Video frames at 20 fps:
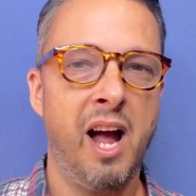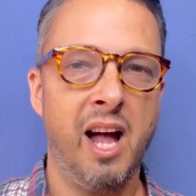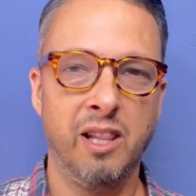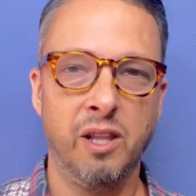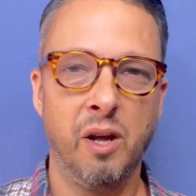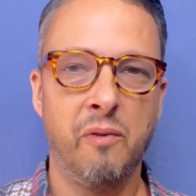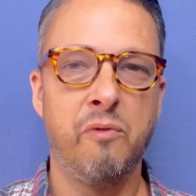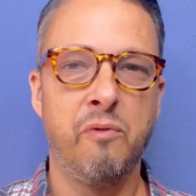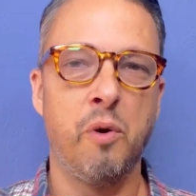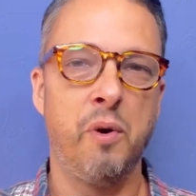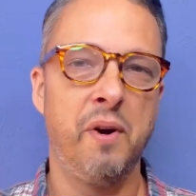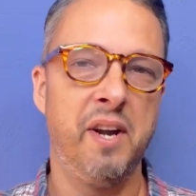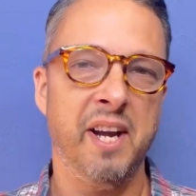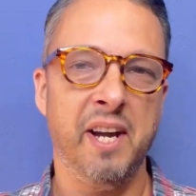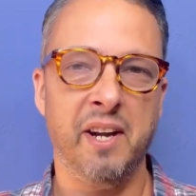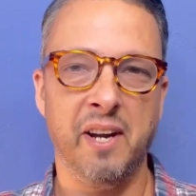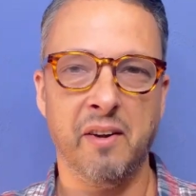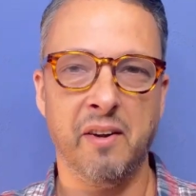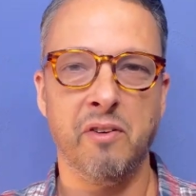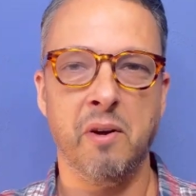I look forward to
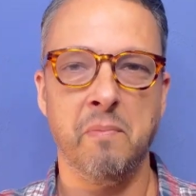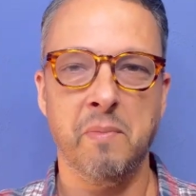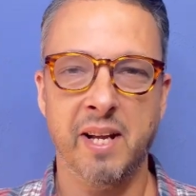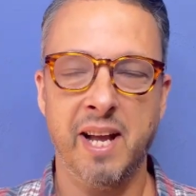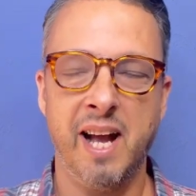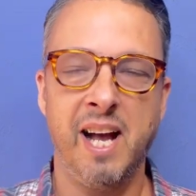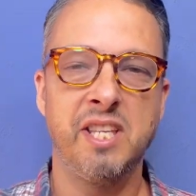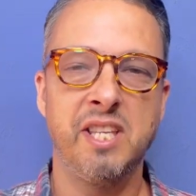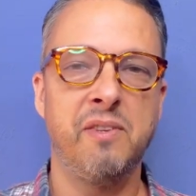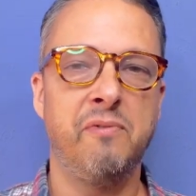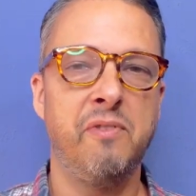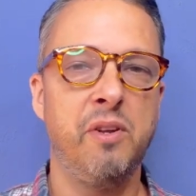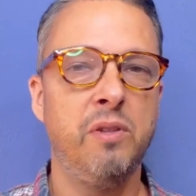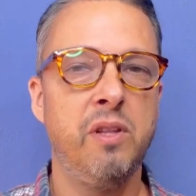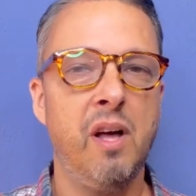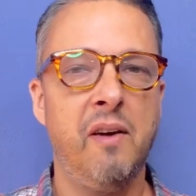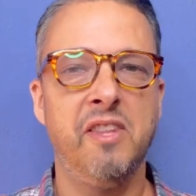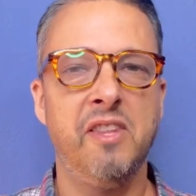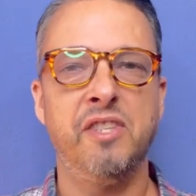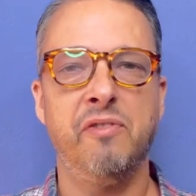hearing from you guys. If you
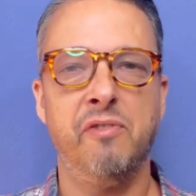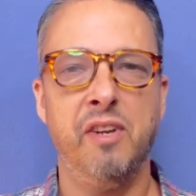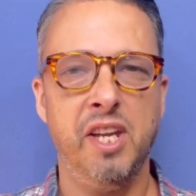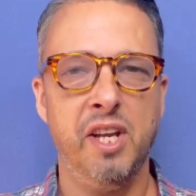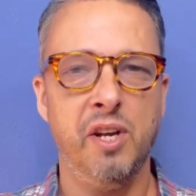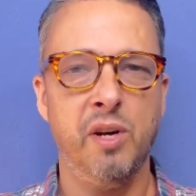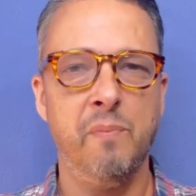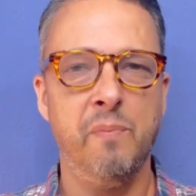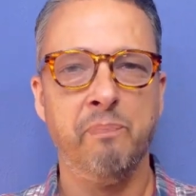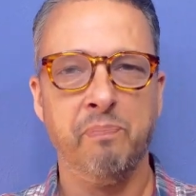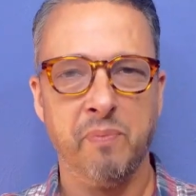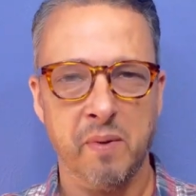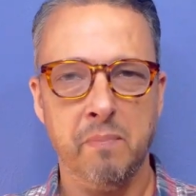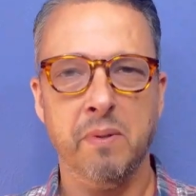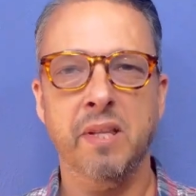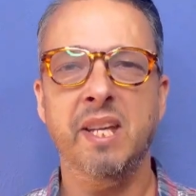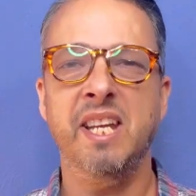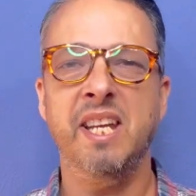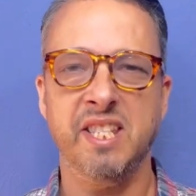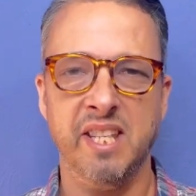love this video,
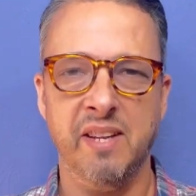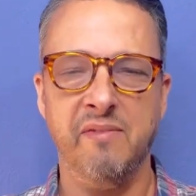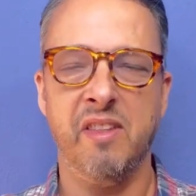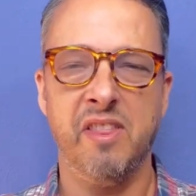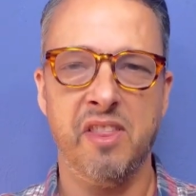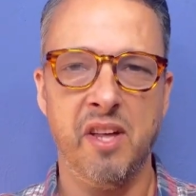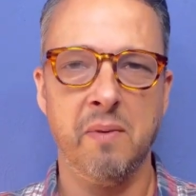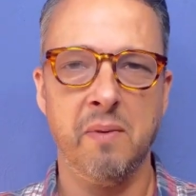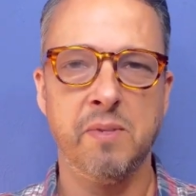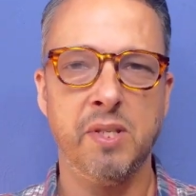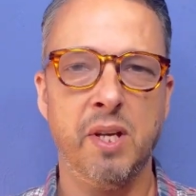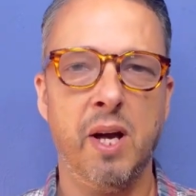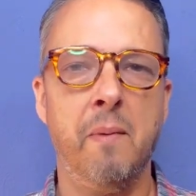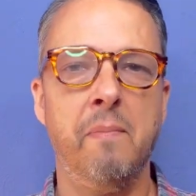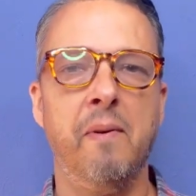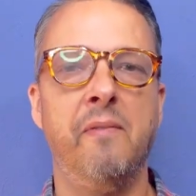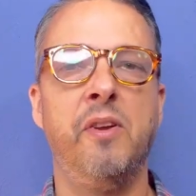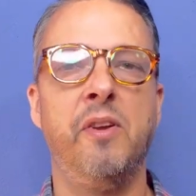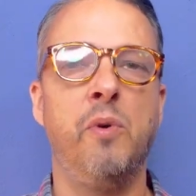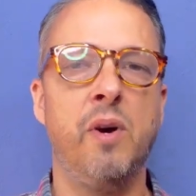please leave a thumbs
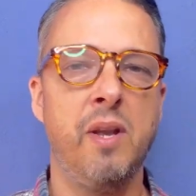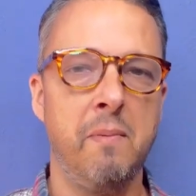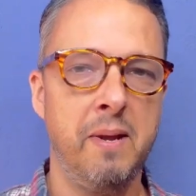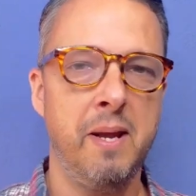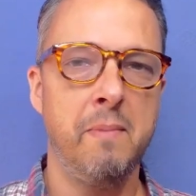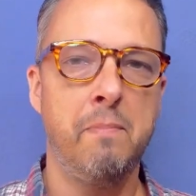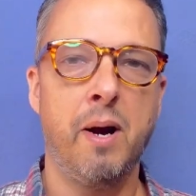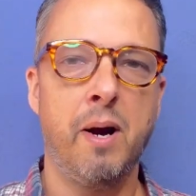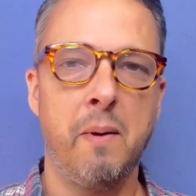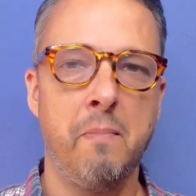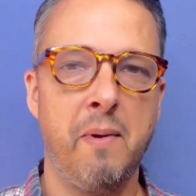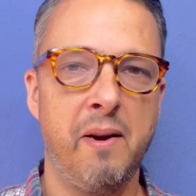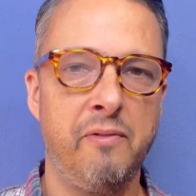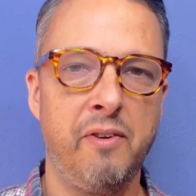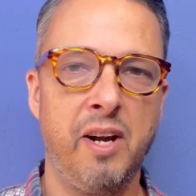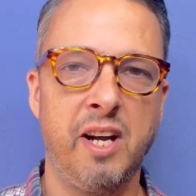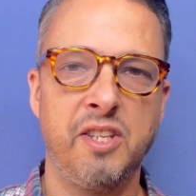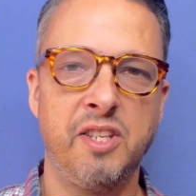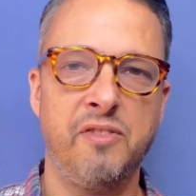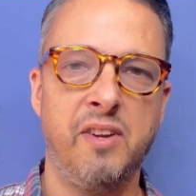up. If you want to be a part of my
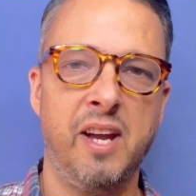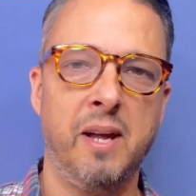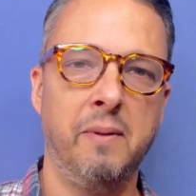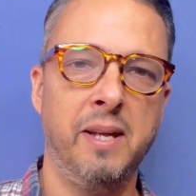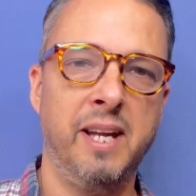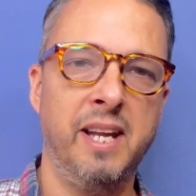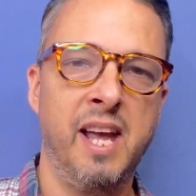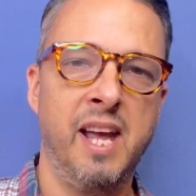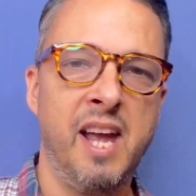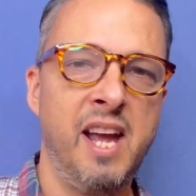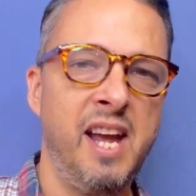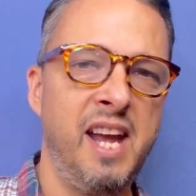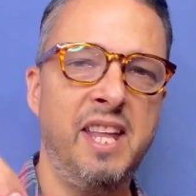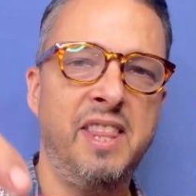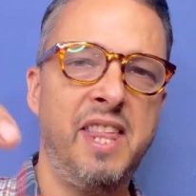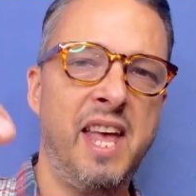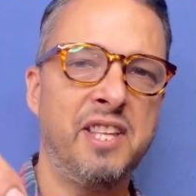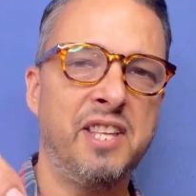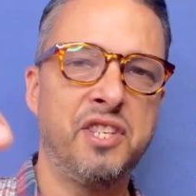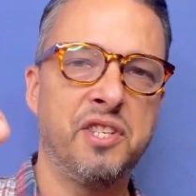fragrance family, hit
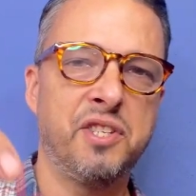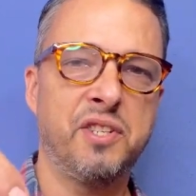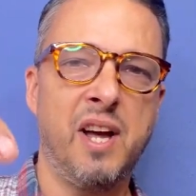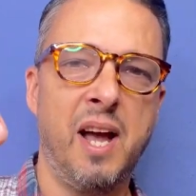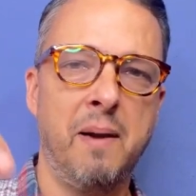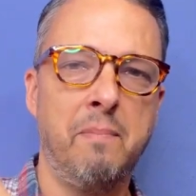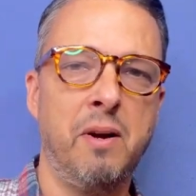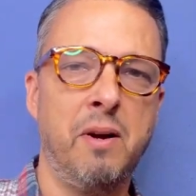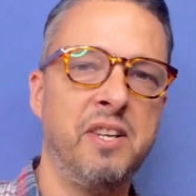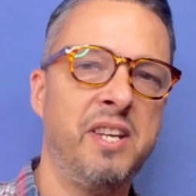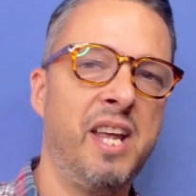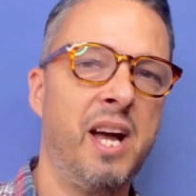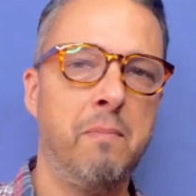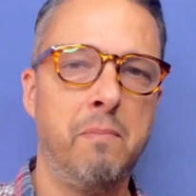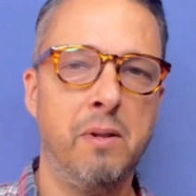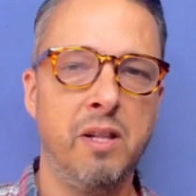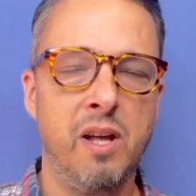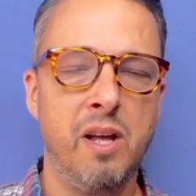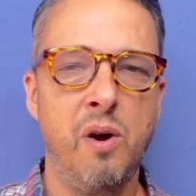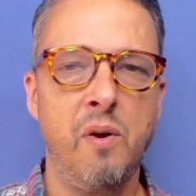that subscribe button down
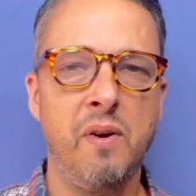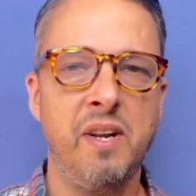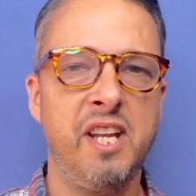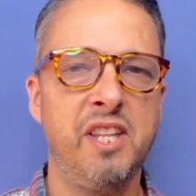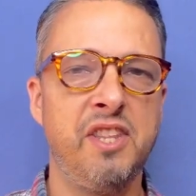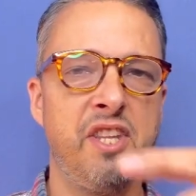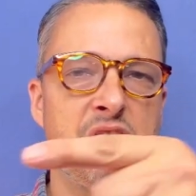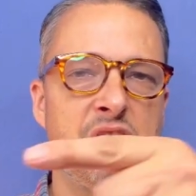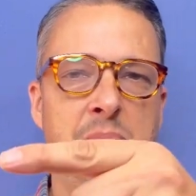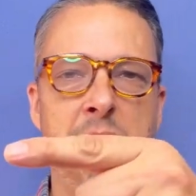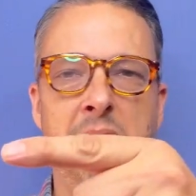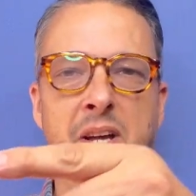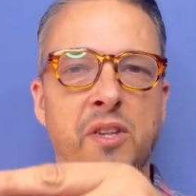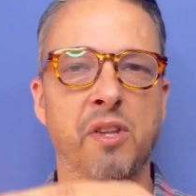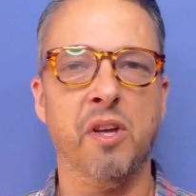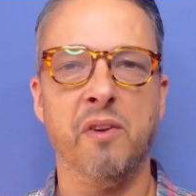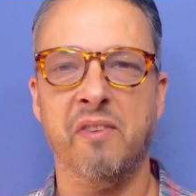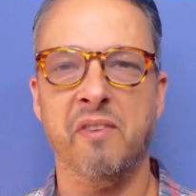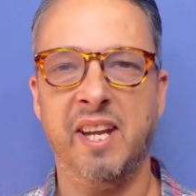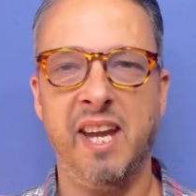below and hit those bell
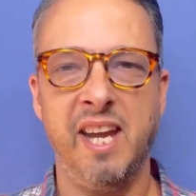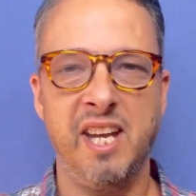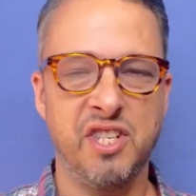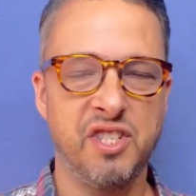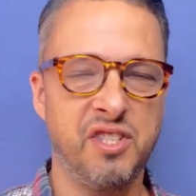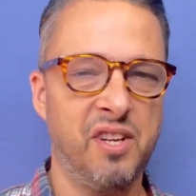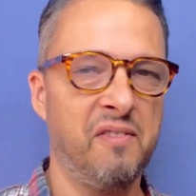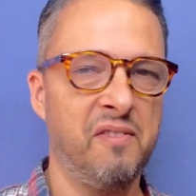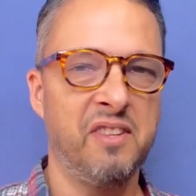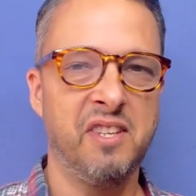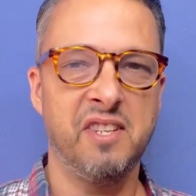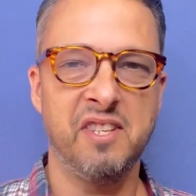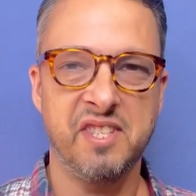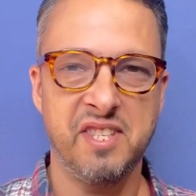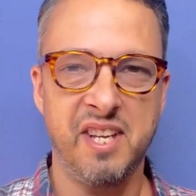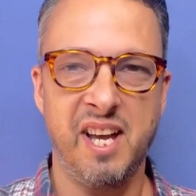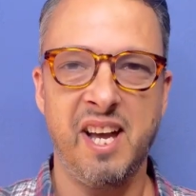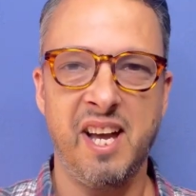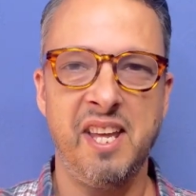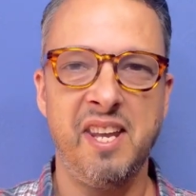notifications off to the
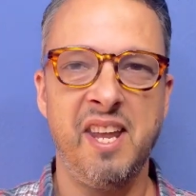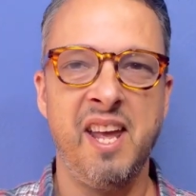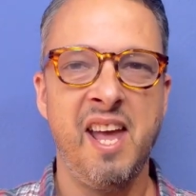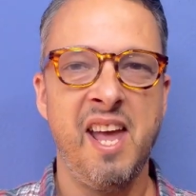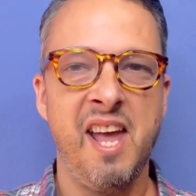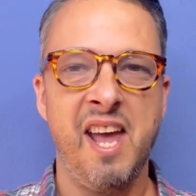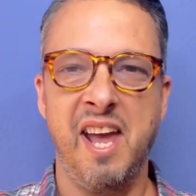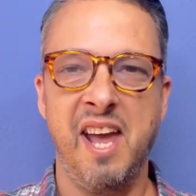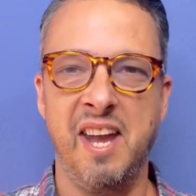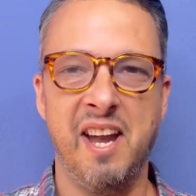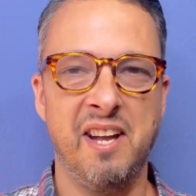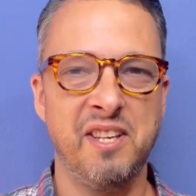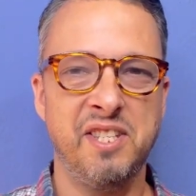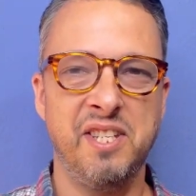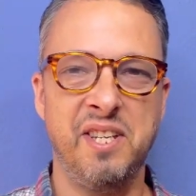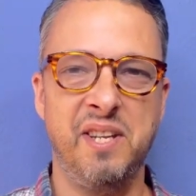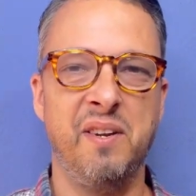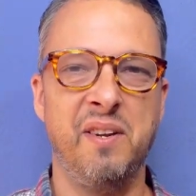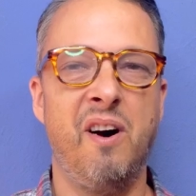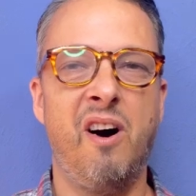side. And I'll
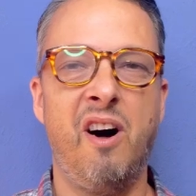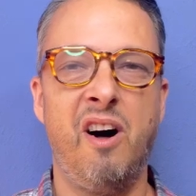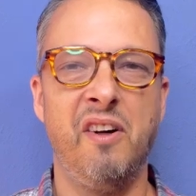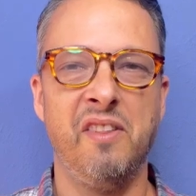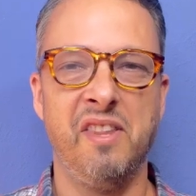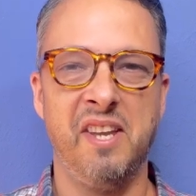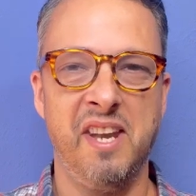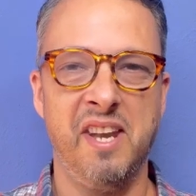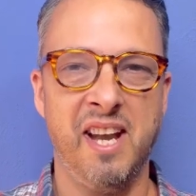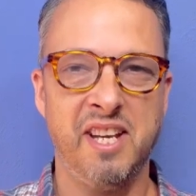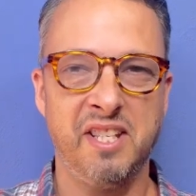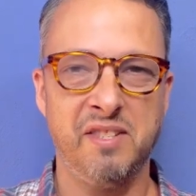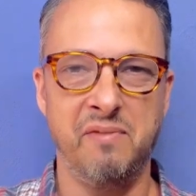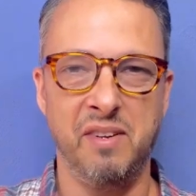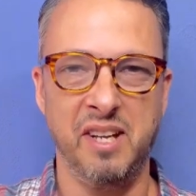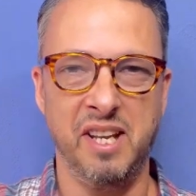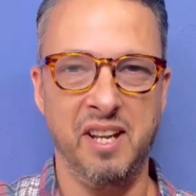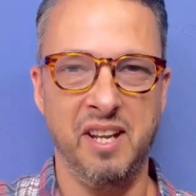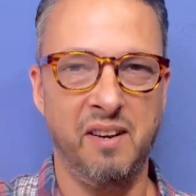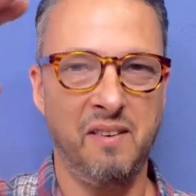see you all in the next
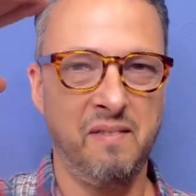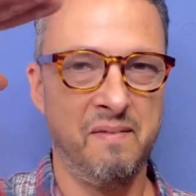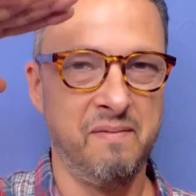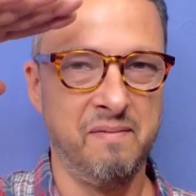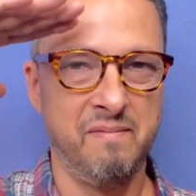video.